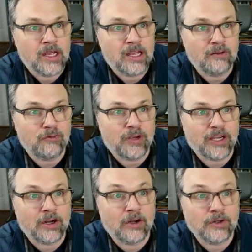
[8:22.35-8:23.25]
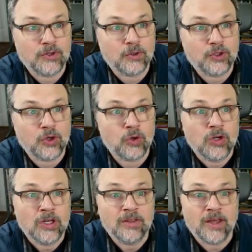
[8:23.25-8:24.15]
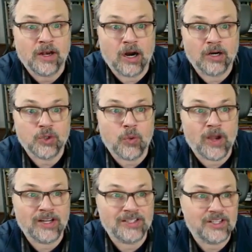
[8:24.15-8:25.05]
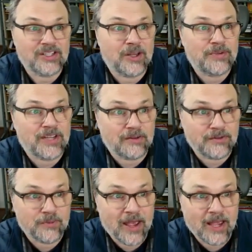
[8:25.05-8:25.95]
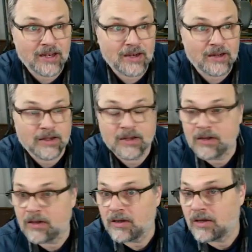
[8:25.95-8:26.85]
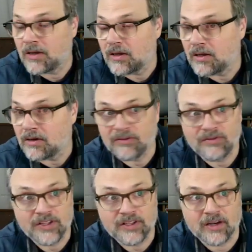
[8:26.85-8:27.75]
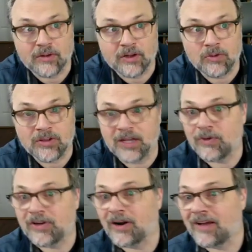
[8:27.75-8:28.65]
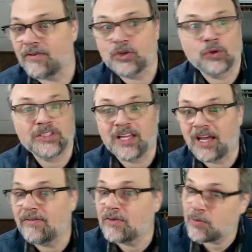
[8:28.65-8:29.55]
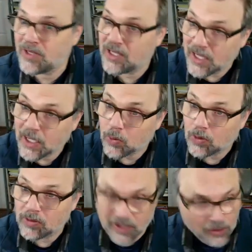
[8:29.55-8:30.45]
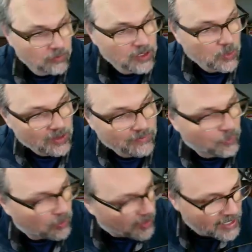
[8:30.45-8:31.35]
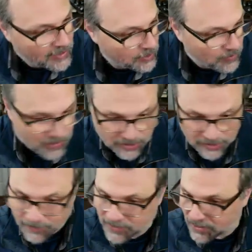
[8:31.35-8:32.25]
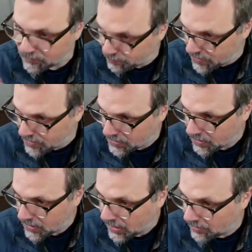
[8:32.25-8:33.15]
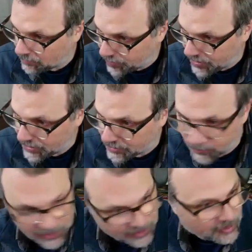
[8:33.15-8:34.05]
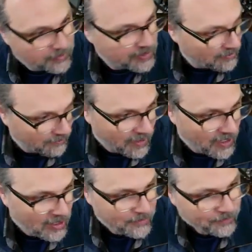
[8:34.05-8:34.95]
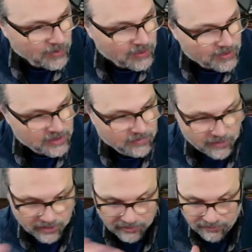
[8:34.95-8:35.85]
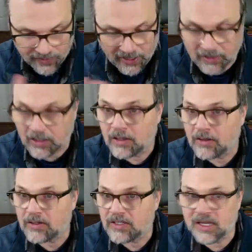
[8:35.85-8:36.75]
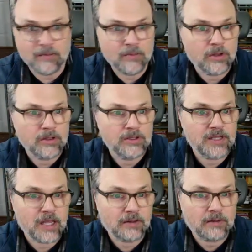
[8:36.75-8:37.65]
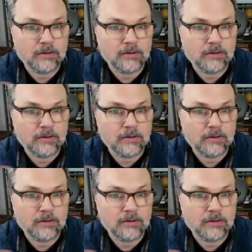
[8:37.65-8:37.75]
If we can also show that R squared is a subset of span of VW, then we don't have a choice. They have to be equal. The only way for A to be a subset of B and B to be a subset of A is if they're in fact the same set.